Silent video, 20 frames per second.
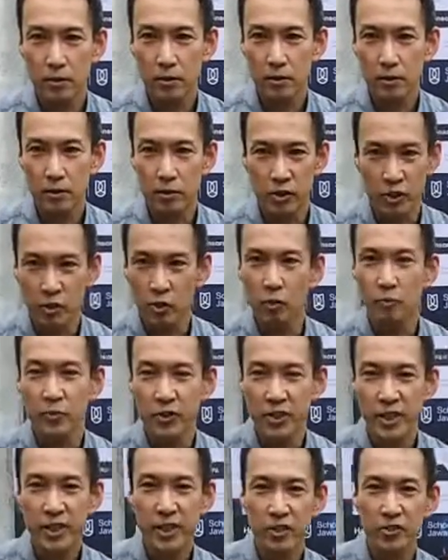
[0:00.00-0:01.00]
using
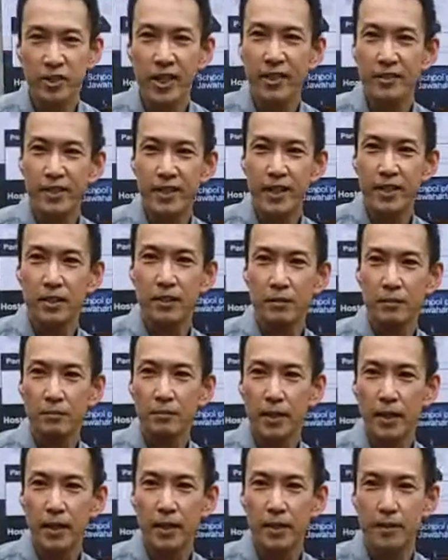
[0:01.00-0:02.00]
computational techniques.
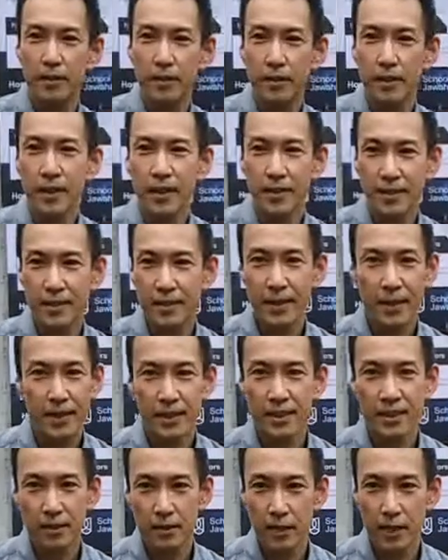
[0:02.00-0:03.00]
Then
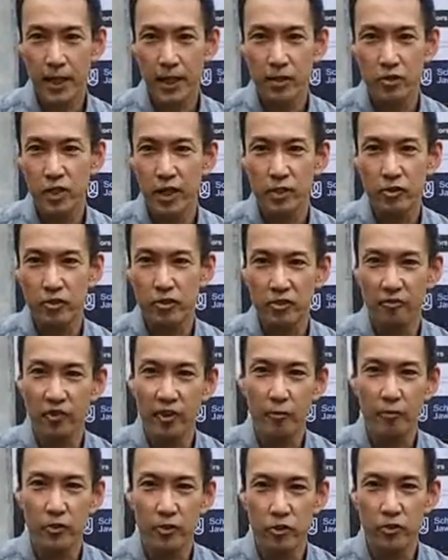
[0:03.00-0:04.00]
I tried to
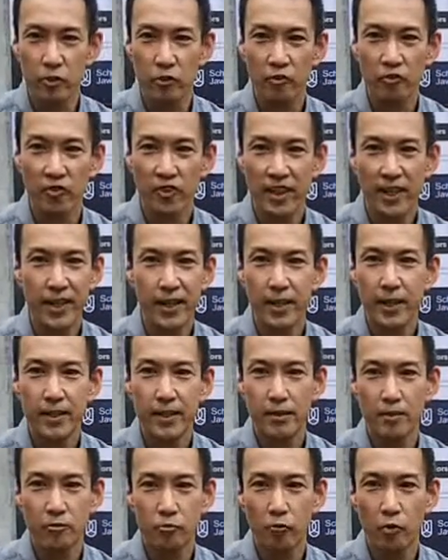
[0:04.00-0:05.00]
develop new software and
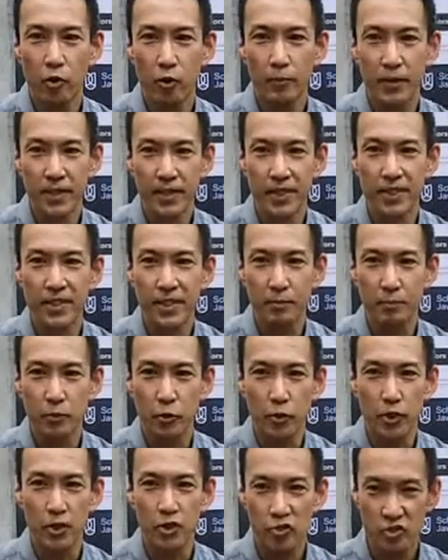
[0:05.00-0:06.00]
for predicting
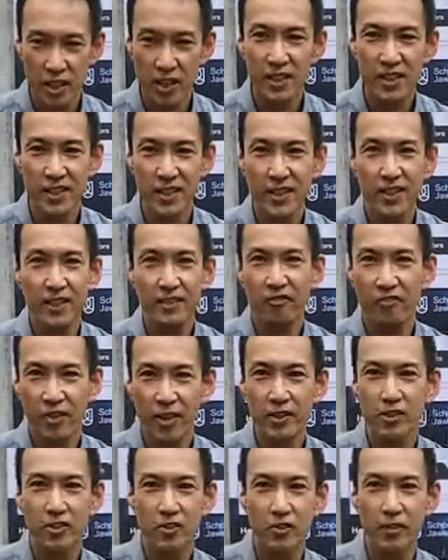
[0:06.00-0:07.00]
protein structure and
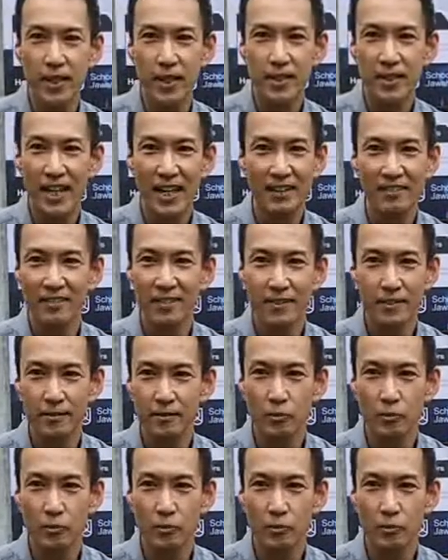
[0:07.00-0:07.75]
function. That's how